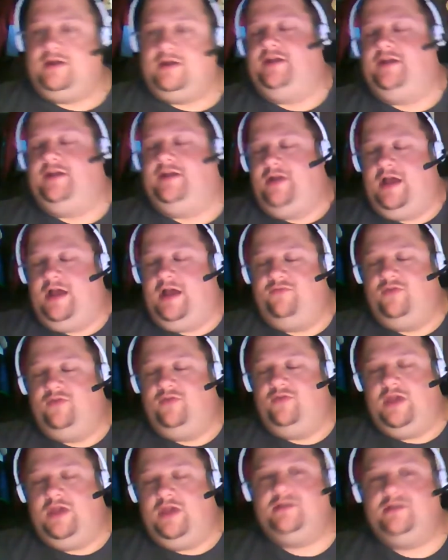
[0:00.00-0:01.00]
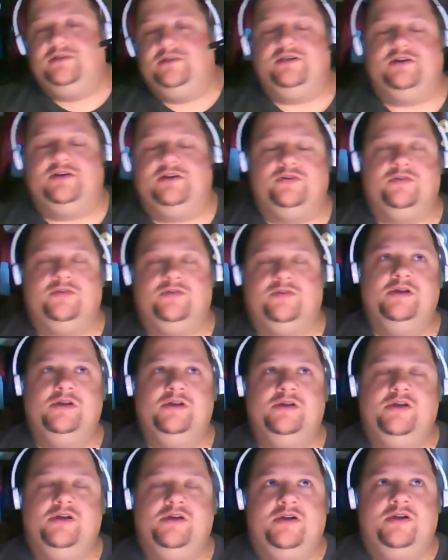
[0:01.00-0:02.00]
I don't have them yet, so
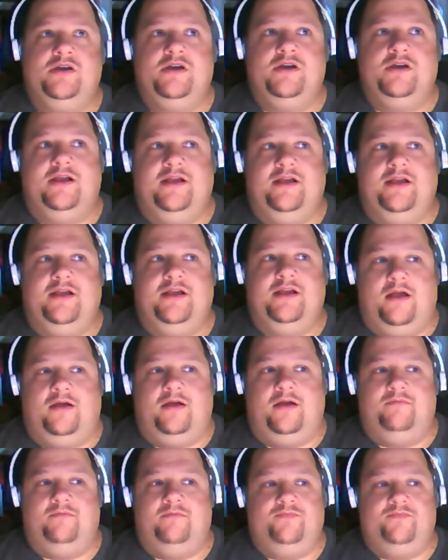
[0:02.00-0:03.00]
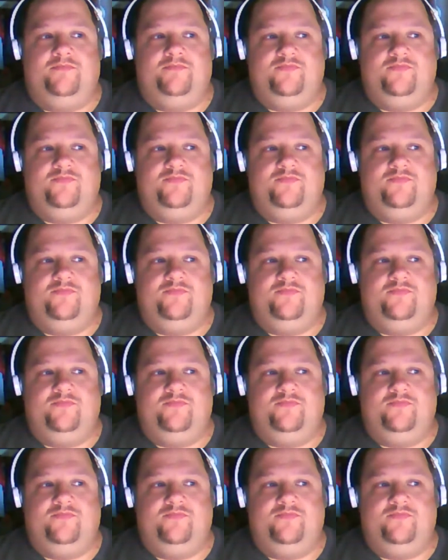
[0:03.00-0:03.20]
I've